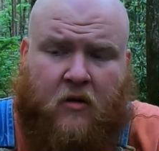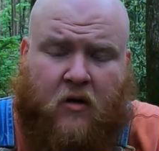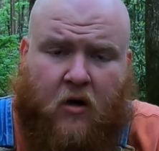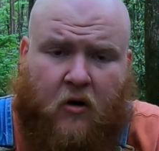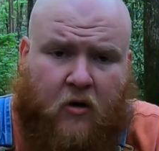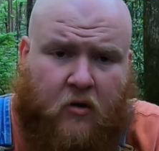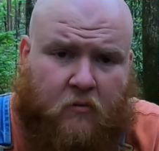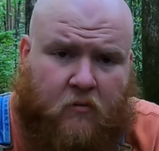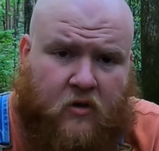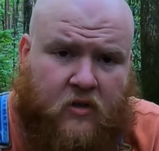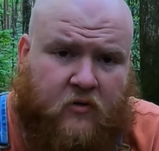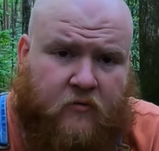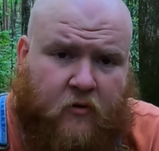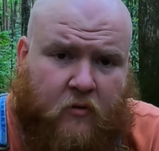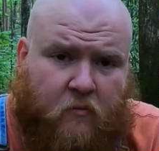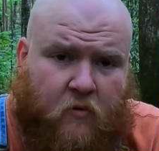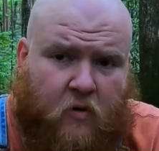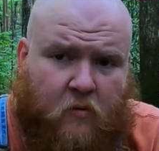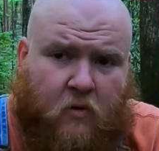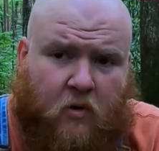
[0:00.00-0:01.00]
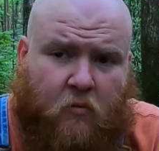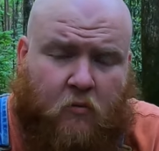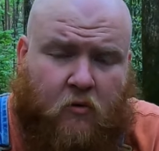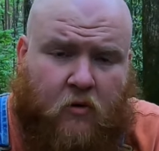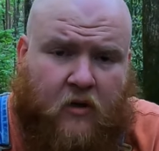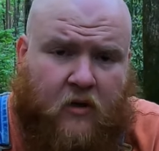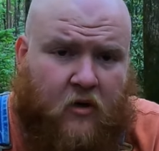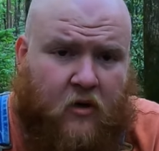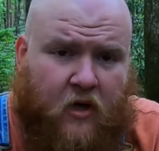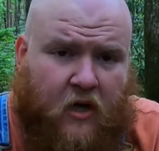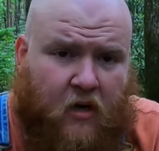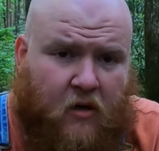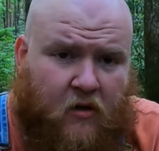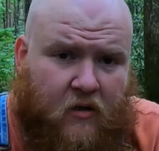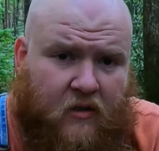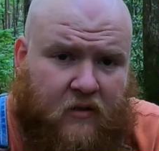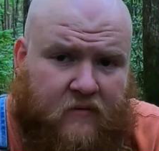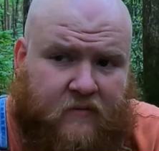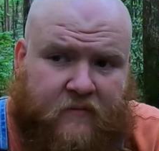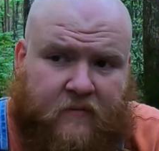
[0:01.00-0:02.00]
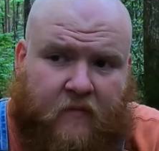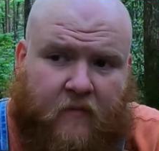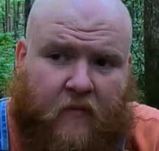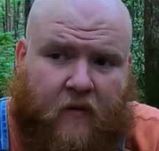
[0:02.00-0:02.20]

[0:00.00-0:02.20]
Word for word: All the ones from World War One are gone.